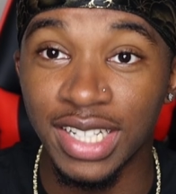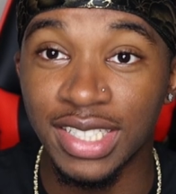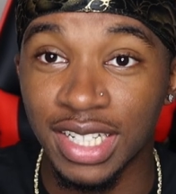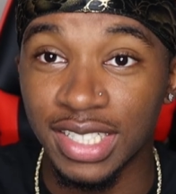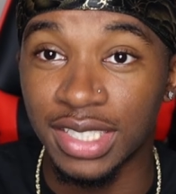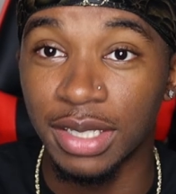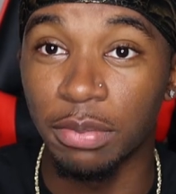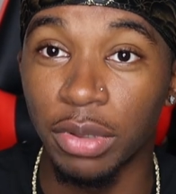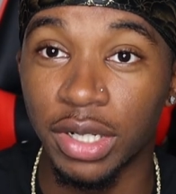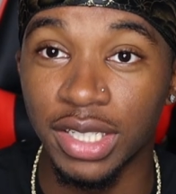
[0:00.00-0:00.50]
this
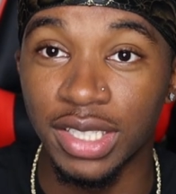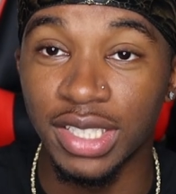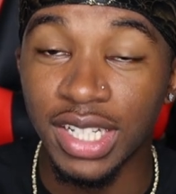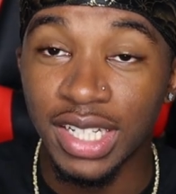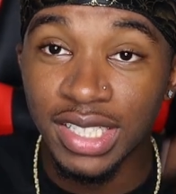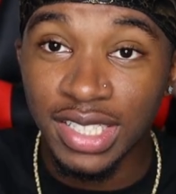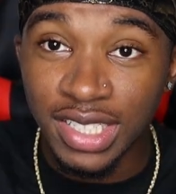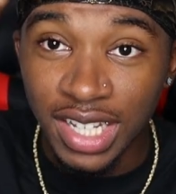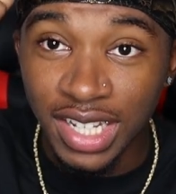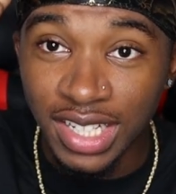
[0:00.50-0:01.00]
because it brings
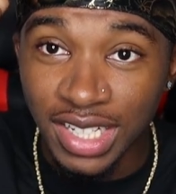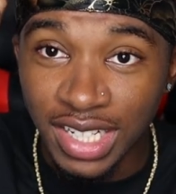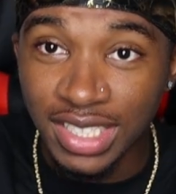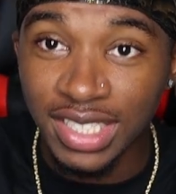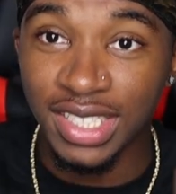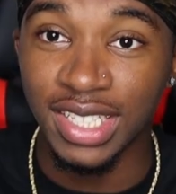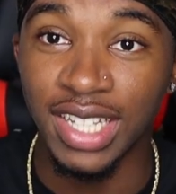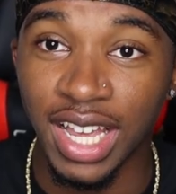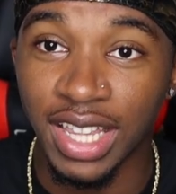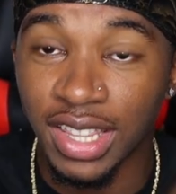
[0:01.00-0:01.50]
this and
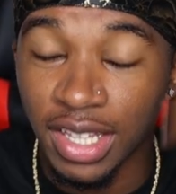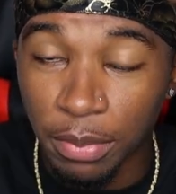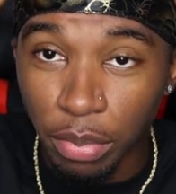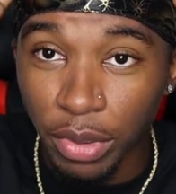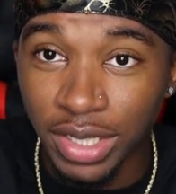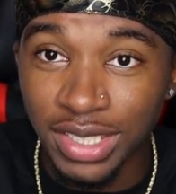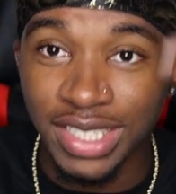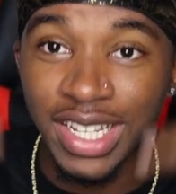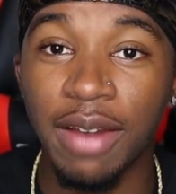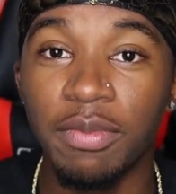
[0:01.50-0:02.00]
this together. It
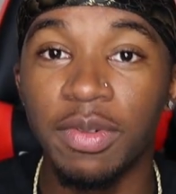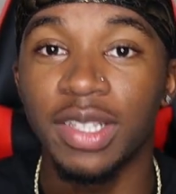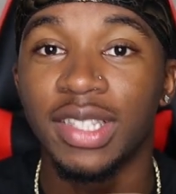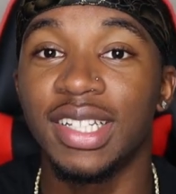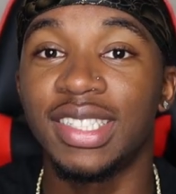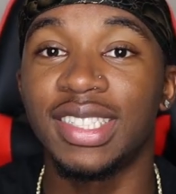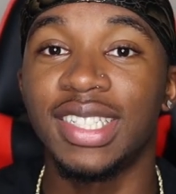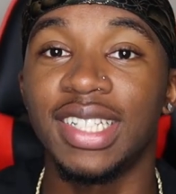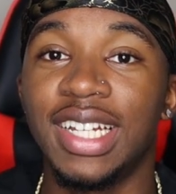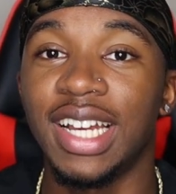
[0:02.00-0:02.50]
brings
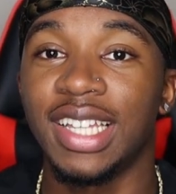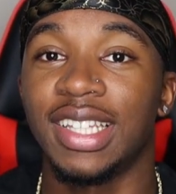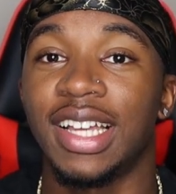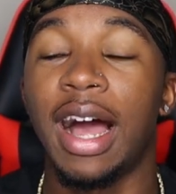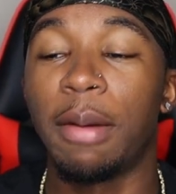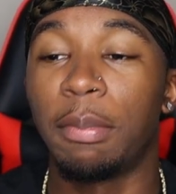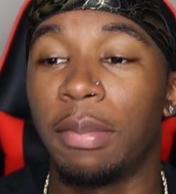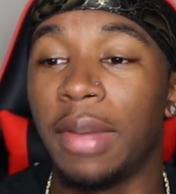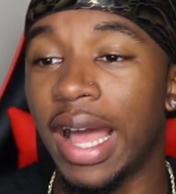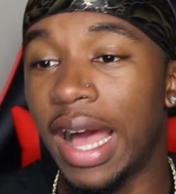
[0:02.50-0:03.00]
everything together.
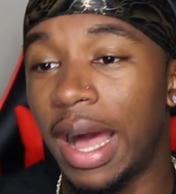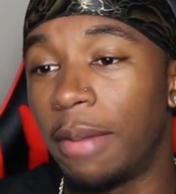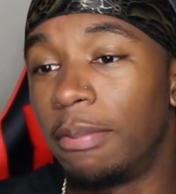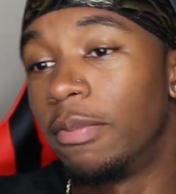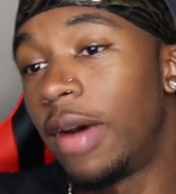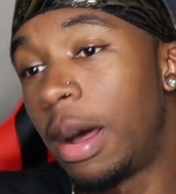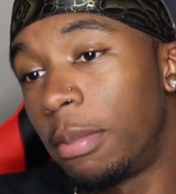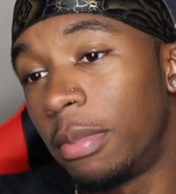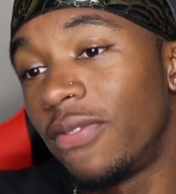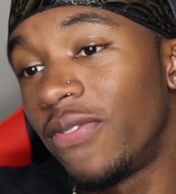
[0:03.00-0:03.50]
I'm
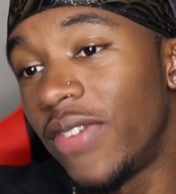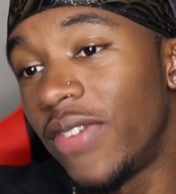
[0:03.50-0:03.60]
I'm I'm a